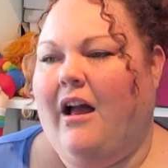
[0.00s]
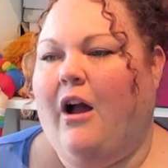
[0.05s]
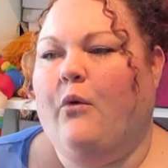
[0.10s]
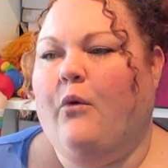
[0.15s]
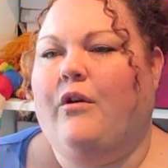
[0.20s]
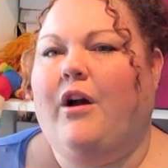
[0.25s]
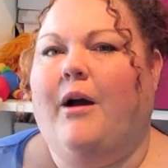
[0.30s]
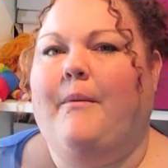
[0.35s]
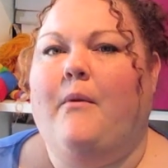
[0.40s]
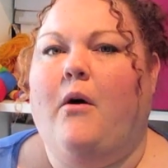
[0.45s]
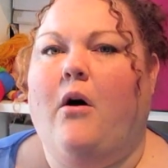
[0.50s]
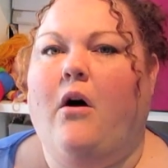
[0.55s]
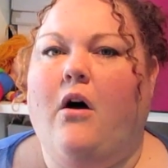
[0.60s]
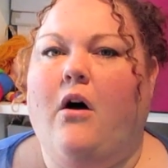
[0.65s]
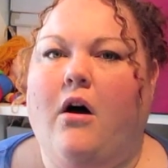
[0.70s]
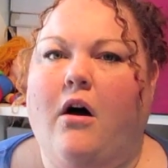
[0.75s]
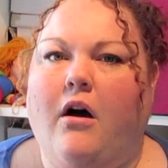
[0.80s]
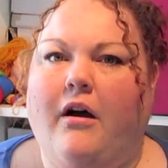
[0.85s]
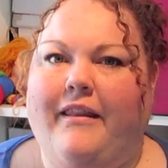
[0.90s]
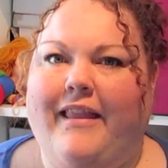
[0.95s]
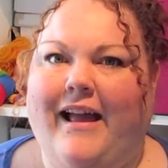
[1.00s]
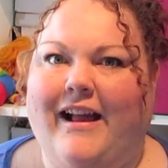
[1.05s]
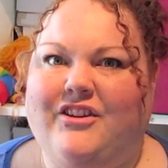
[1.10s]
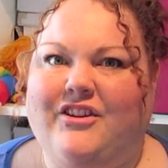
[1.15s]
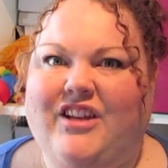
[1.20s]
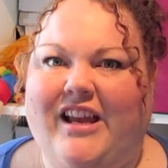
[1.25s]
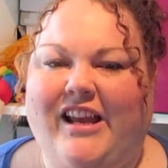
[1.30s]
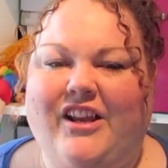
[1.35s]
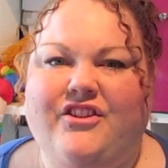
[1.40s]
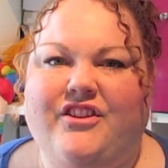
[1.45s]
Oh, come on, that
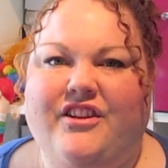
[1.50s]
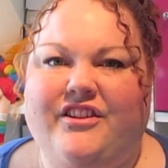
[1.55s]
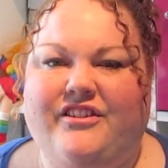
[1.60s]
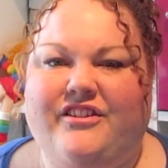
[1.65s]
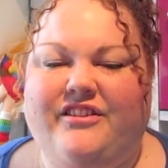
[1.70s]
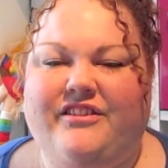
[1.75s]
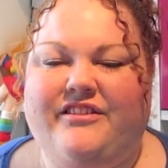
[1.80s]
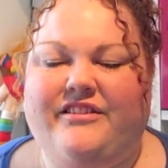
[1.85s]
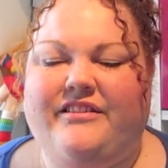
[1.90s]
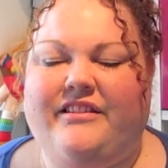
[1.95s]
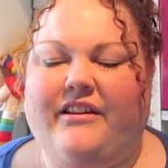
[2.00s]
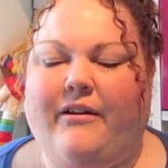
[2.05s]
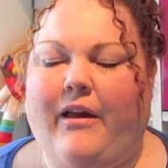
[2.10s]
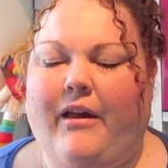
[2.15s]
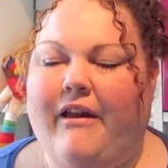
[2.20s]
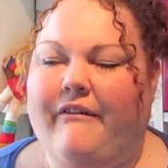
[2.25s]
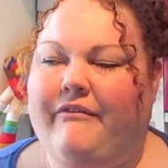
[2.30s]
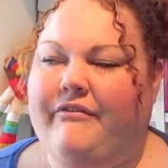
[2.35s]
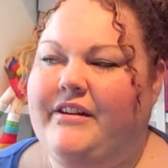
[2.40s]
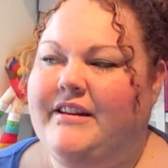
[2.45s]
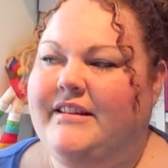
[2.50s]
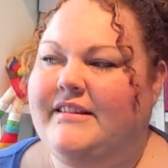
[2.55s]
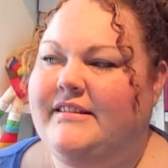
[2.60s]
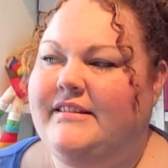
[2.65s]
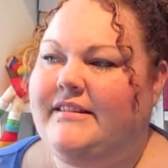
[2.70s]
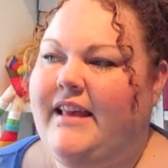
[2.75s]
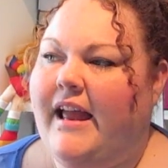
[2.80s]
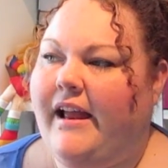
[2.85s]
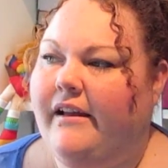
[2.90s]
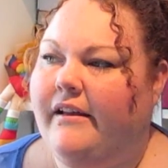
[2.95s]
changes every
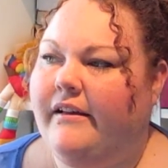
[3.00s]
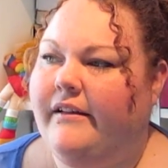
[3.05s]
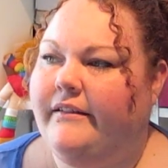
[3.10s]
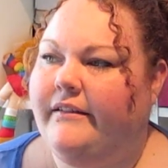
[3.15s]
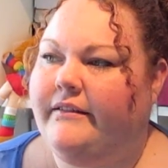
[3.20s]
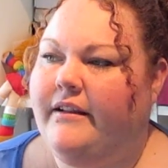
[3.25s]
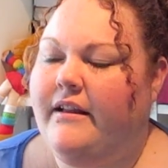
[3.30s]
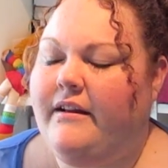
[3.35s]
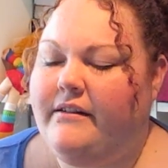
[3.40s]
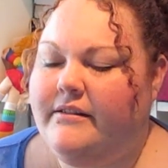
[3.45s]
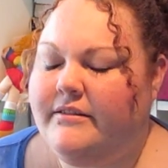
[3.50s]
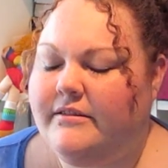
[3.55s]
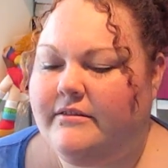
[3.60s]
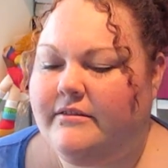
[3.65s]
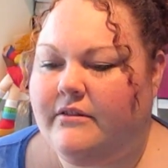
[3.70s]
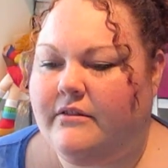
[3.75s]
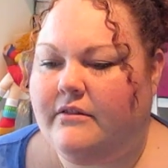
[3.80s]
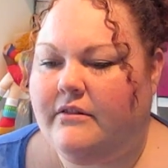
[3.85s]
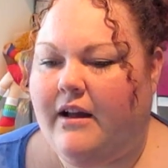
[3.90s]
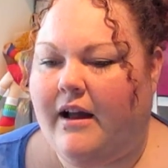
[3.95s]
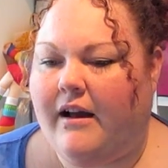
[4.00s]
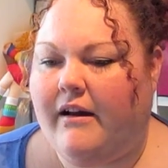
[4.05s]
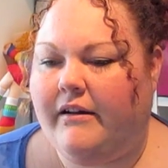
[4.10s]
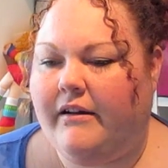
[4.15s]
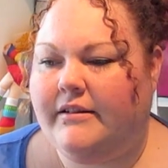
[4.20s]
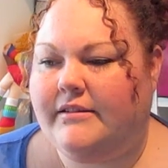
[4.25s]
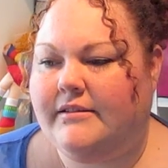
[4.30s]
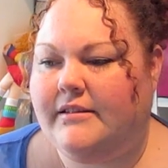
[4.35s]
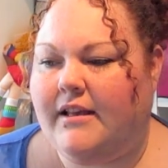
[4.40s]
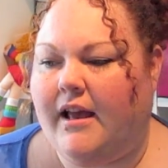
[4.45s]
second. Last song
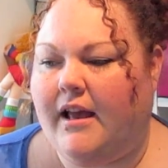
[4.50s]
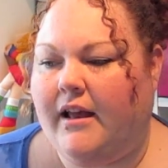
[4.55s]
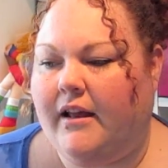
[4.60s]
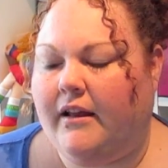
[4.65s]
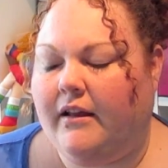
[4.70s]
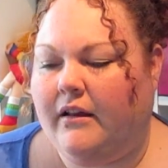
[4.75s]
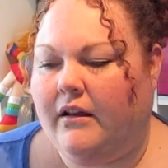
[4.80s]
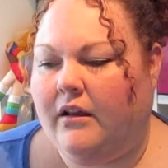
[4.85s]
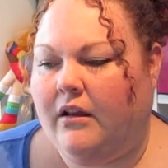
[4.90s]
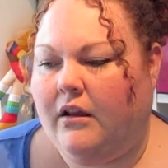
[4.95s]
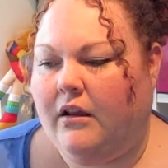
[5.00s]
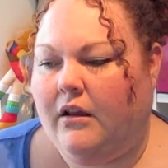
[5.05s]
I sang.